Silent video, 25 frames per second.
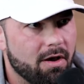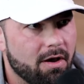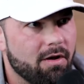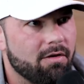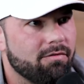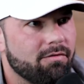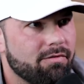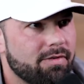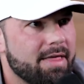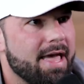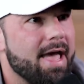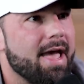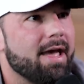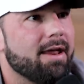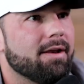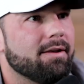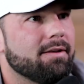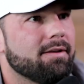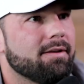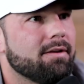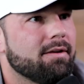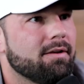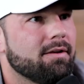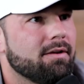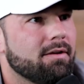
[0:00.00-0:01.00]
of
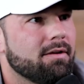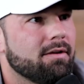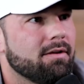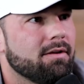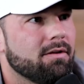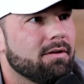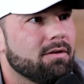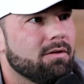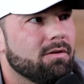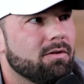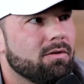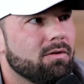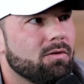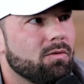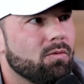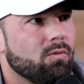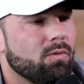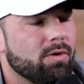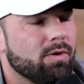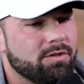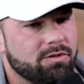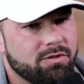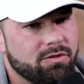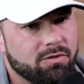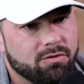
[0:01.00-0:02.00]
that
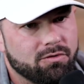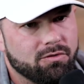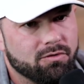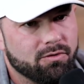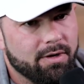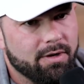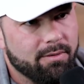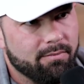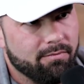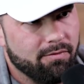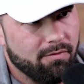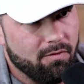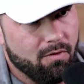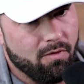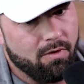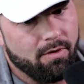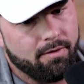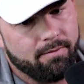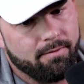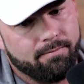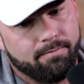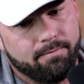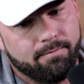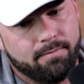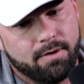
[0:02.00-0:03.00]
which you dream
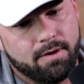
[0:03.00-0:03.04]
for.